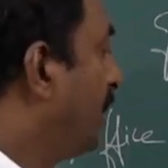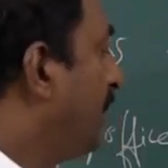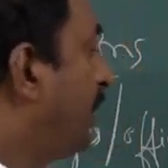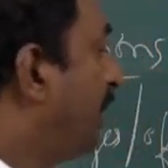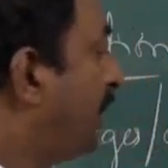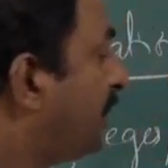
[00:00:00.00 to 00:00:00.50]

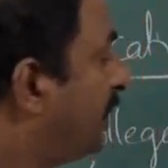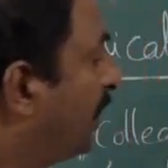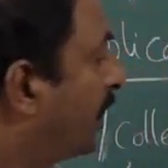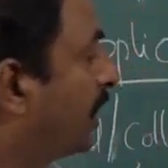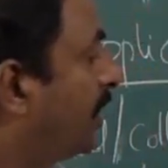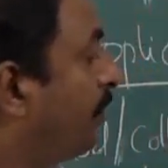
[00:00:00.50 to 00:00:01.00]
It is
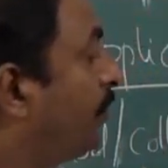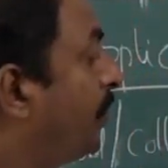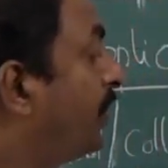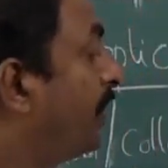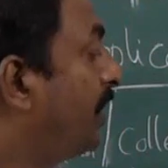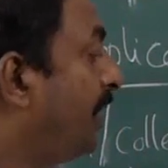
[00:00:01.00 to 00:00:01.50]

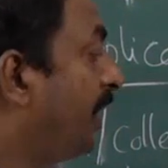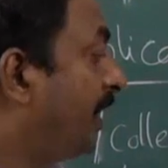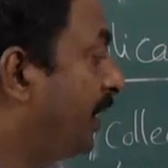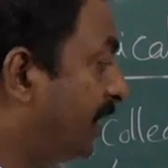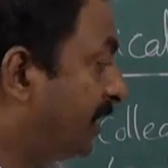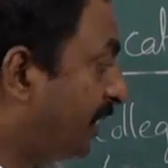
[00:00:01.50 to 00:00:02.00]
computer
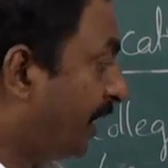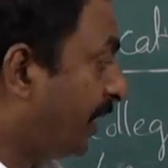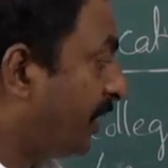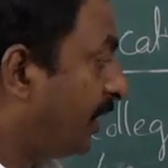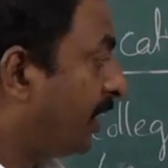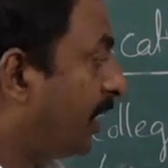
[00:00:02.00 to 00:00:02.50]
aided
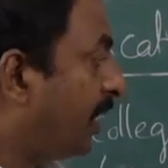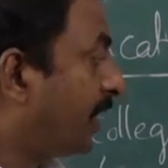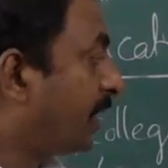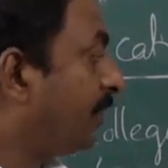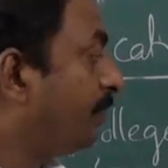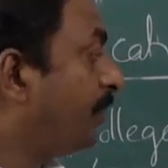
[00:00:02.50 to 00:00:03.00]
design
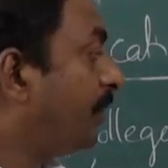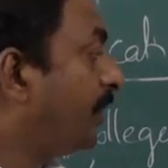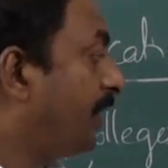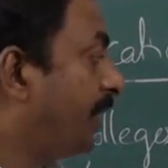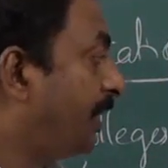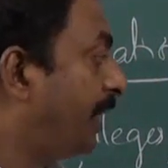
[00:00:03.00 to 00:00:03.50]
and computer
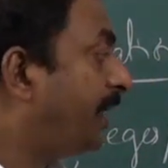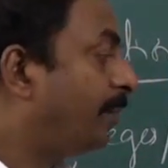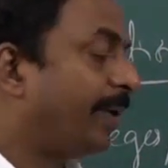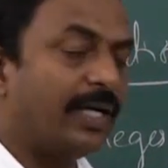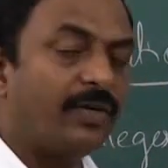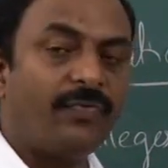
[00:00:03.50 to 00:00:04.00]
aided
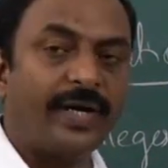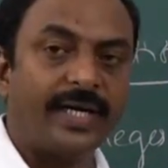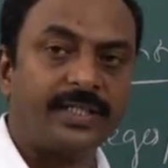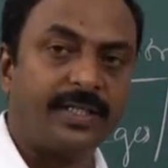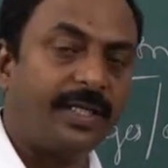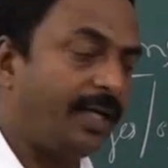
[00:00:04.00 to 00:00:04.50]

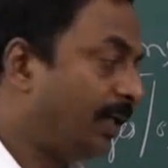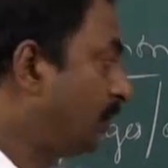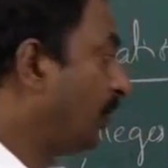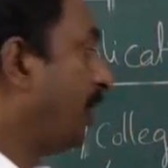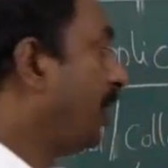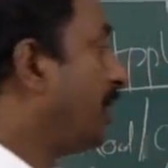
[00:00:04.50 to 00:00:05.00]
manufacturing.
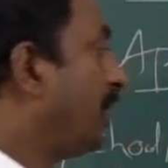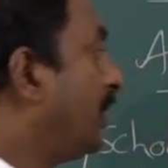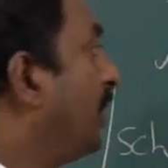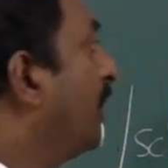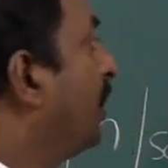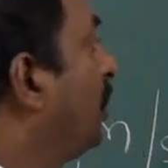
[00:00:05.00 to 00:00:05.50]
So
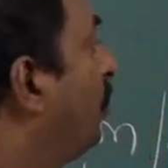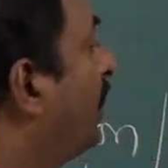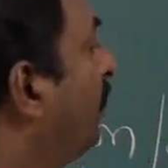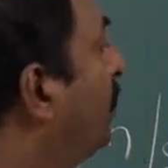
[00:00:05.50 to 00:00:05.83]
here you are